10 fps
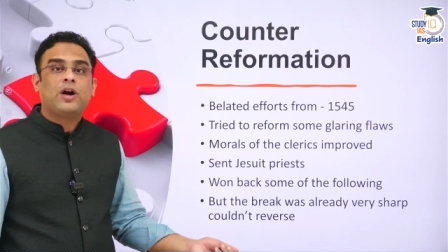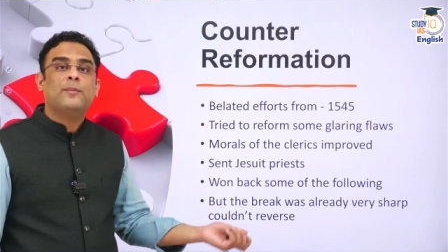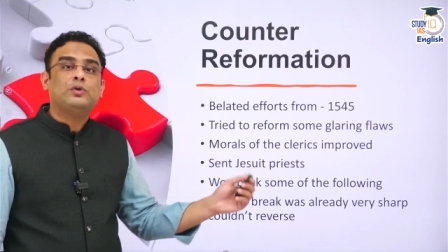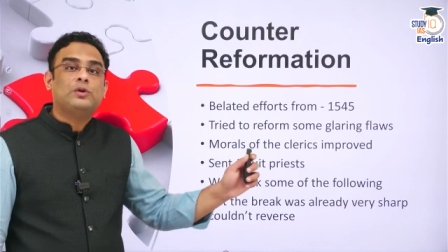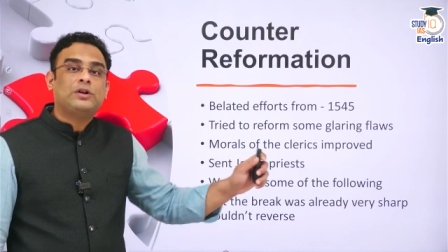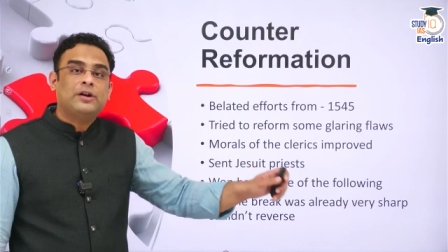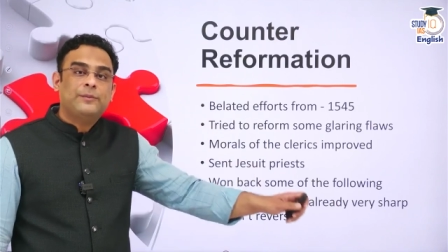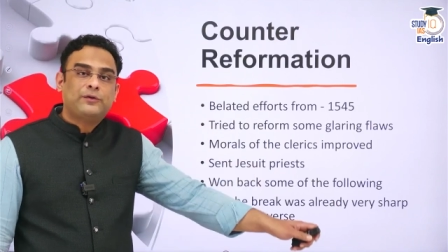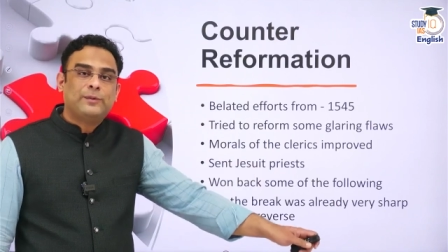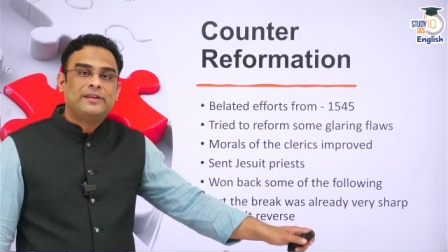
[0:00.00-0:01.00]
come to
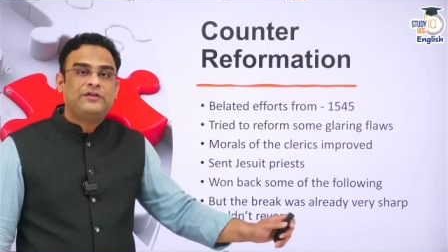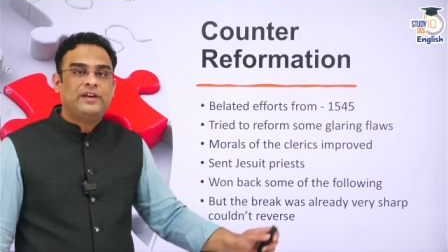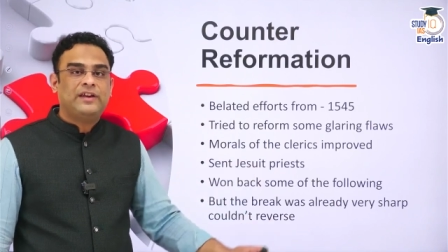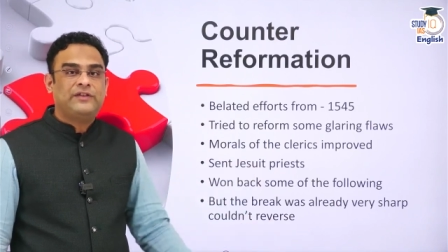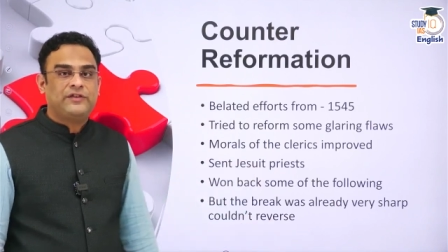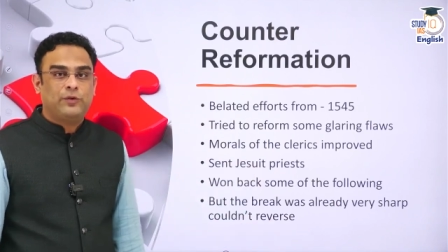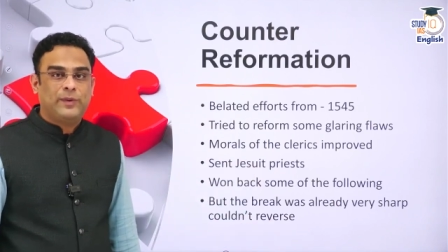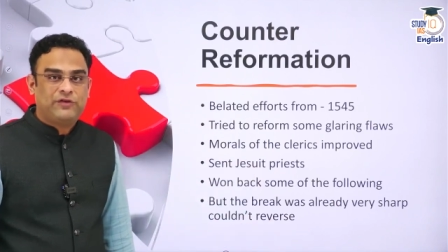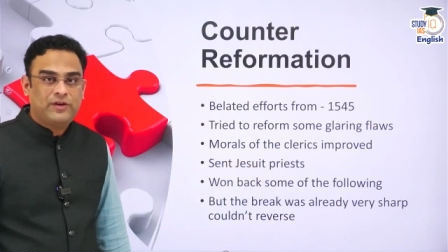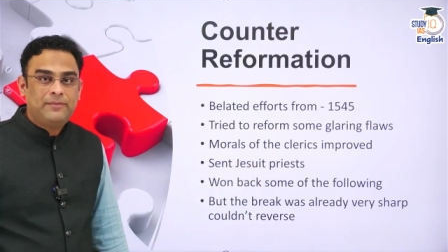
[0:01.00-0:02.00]
terms with the changed
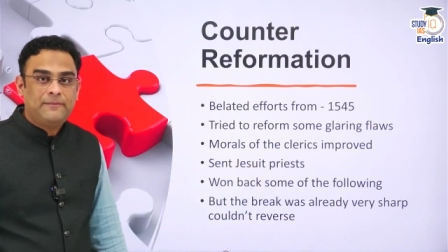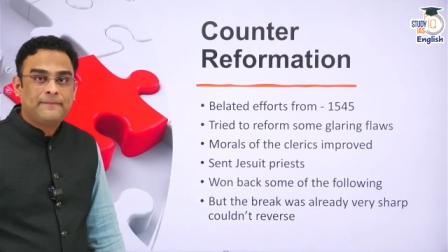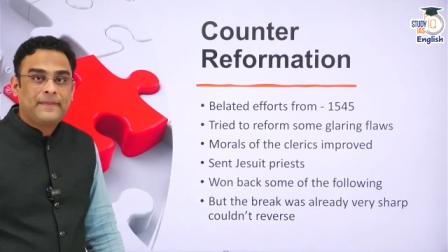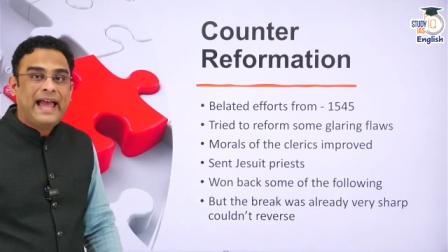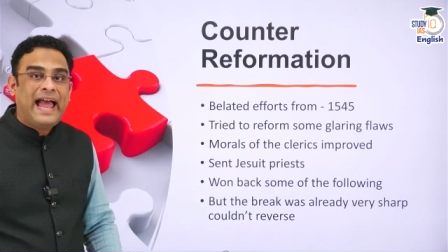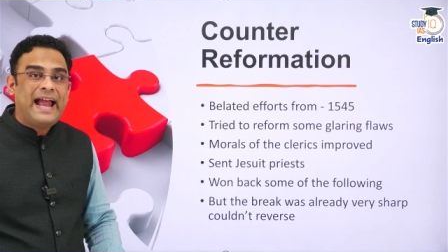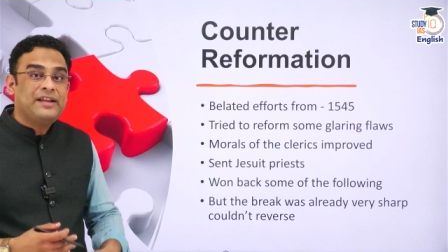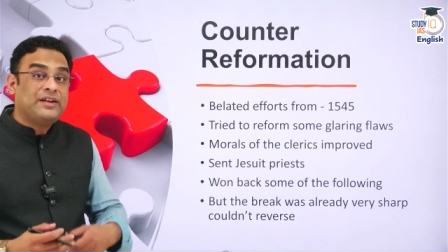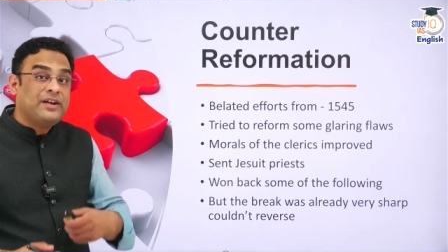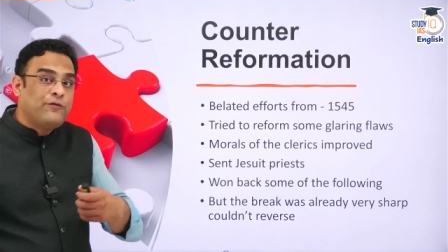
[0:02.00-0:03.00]
situation
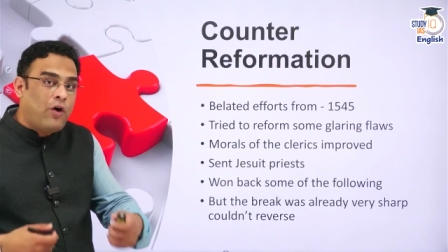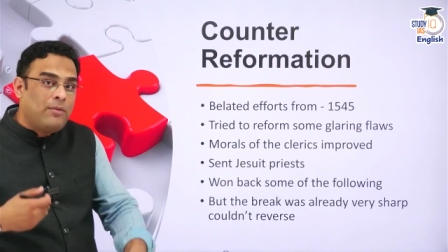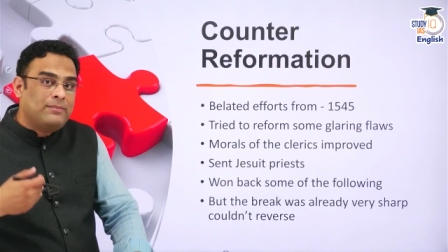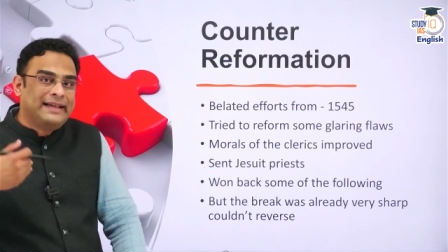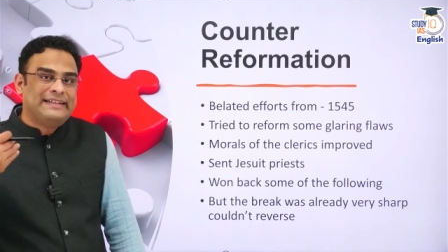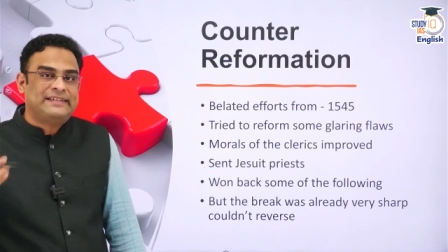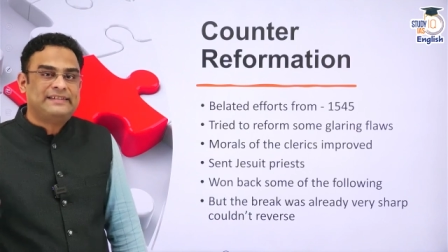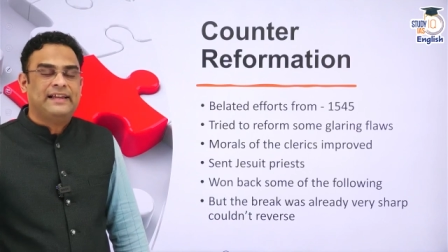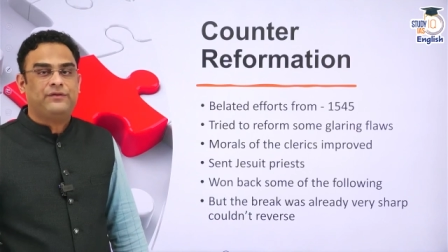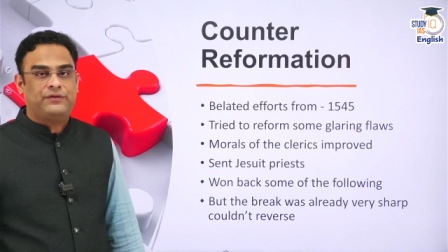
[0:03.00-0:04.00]
and reform
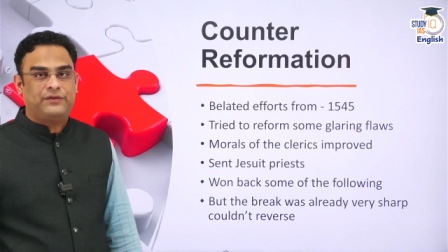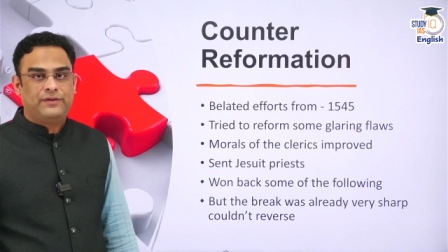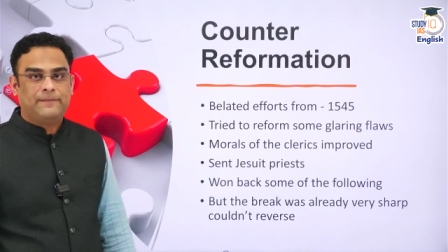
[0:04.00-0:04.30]
itself.